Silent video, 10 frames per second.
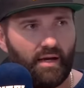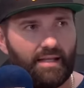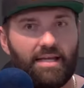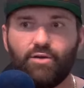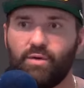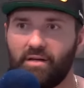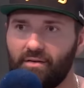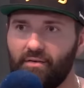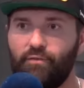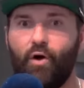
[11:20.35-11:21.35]
And then you
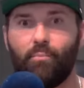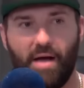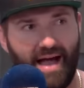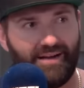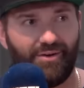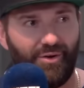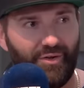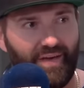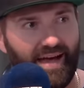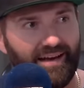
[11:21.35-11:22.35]
can fall back on
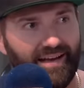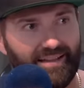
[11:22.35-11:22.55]
all that,